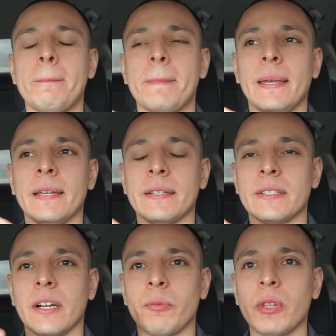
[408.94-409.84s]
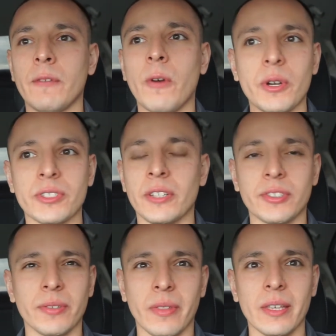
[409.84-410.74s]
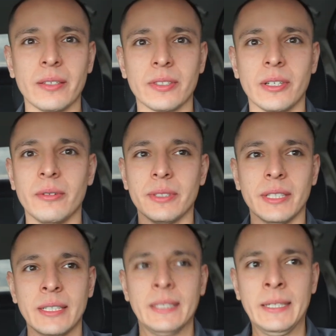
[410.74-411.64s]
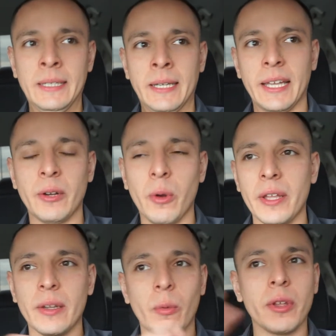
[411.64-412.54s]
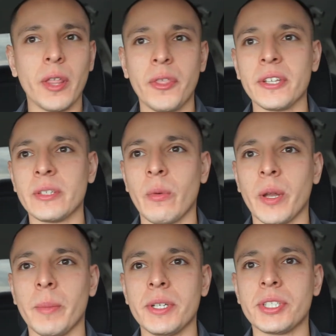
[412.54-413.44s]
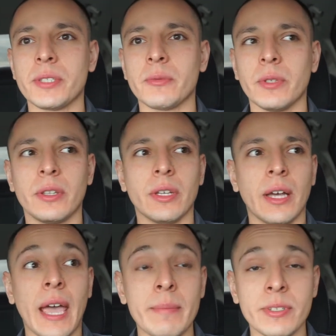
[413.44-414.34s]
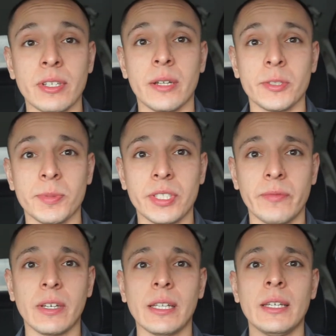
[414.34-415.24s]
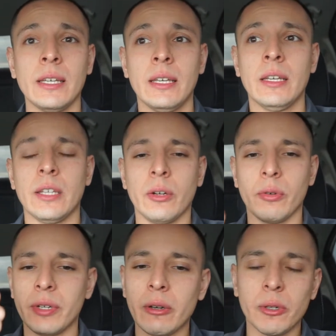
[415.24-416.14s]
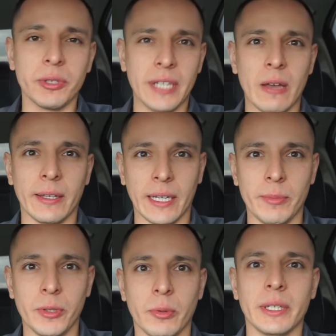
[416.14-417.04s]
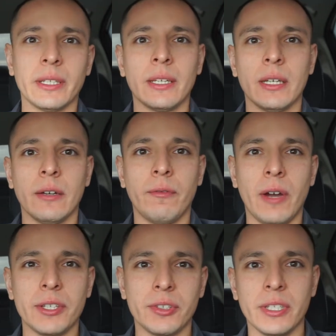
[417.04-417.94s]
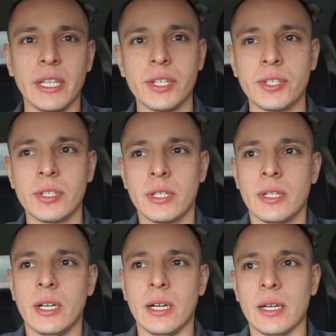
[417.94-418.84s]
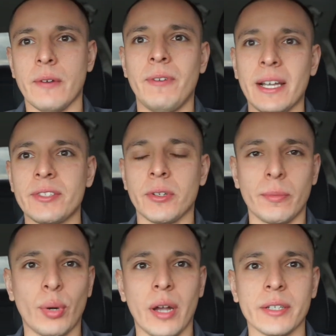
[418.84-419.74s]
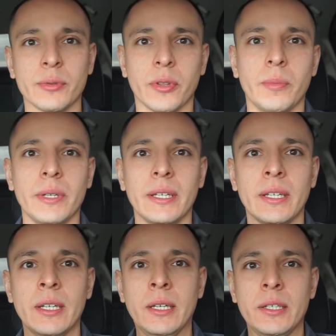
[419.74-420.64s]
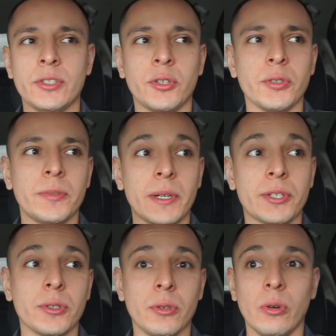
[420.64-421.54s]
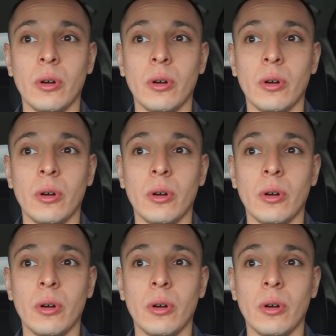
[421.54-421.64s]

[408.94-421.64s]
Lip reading: And really focus on certain things, you know. And you know, and one of the things I want to mention with Amazon specifically, you know, narrow it down like I'm doing. Find your niche. Find certain products, whether it be certain special,